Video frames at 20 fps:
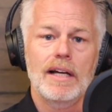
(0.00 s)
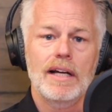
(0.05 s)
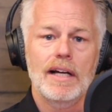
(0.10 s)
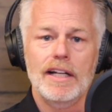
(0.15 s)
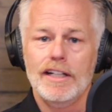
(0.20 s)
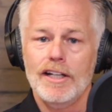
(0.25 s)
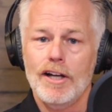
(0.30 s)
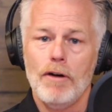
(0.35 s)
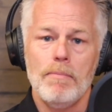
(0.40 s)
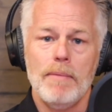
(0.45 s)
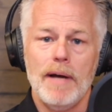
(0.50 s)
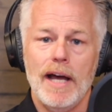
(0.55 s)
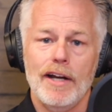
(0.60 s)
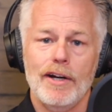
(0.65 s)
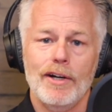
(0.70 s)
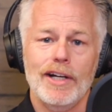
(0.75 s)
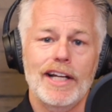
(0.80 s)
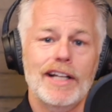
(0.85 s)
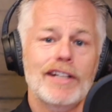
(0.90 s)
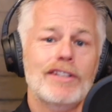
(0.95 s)
And no
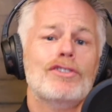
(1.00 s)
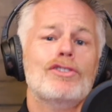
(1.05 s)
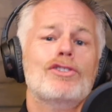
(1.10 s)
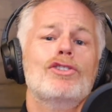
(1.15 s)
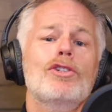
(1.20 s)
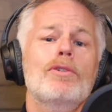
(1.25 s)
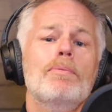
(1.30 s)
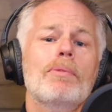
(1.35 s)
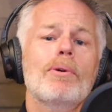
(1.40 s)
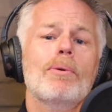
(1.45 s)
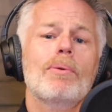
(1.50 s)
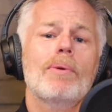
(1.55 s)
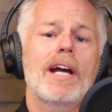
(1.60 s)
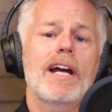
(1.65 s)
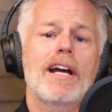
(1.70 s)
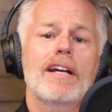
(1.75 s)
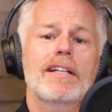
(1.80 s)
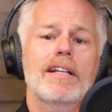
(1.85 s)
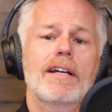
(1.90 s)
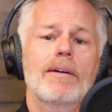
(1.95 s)
matter, it's super
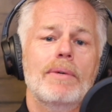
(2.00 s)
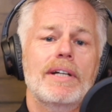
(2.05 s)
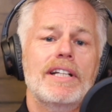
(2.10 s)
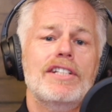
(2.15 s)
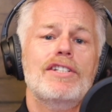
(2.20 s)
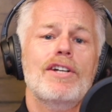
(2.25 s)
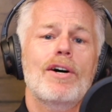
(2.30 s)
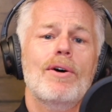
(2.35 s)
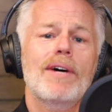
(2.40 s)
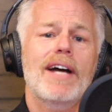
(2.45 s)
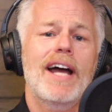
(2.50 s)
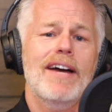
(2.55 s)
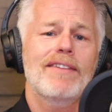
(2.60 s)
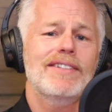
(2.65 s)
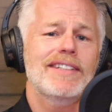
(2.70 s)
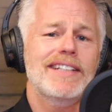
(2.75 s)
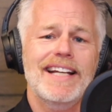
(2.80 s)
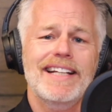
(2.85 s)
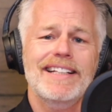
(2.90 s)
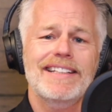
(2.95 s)
rare that we don't have
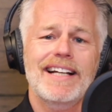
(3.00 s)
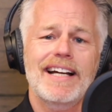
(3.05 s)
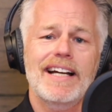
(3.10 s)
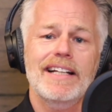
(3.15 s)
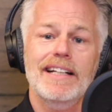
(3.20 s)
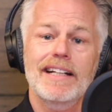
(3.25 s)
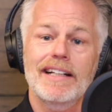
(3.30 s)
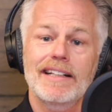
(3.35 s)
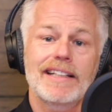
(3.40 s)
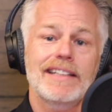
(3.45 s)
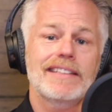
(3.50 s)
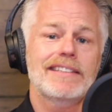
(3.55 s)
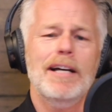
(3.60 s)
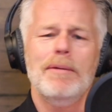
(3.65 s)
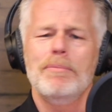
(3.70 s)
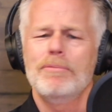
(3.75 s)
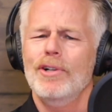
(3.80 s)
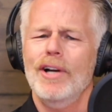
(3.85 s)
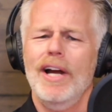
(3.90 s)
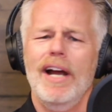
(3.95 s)
a date night unless
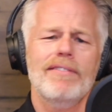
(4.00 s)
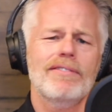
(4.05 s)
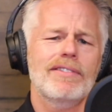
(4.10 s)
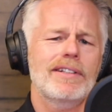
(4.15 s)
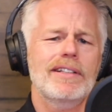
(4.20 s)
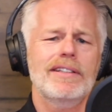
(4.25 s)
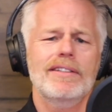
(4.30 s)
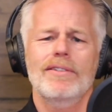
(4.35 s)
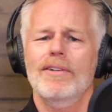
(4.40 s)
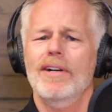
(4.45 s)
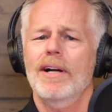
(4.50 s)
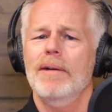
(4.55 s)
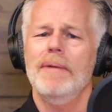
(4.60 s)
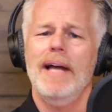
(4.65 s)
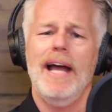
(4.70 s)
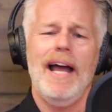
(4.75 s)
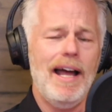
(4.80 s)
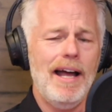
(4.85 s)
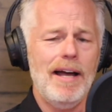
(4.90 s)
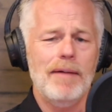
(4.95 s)
I'm traveling or
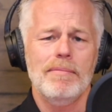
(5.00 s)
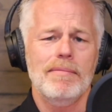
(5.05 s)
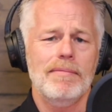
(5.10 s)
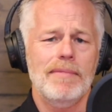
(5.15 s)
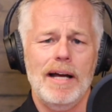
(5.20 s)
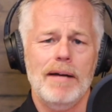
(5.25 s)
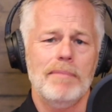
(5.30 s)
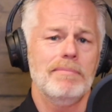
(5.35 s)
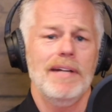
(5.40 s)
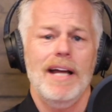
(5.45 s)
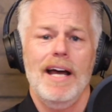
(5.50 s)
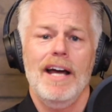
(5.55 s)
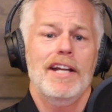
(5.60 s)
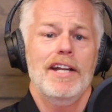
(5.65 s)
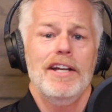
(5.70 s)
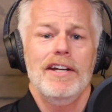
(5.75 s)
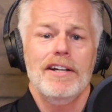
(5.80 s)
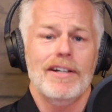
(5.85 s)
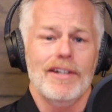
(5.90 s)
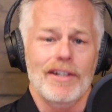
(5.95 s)
I'm not
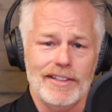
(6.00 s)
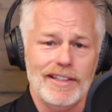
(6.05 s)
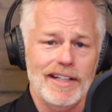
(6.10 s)
here.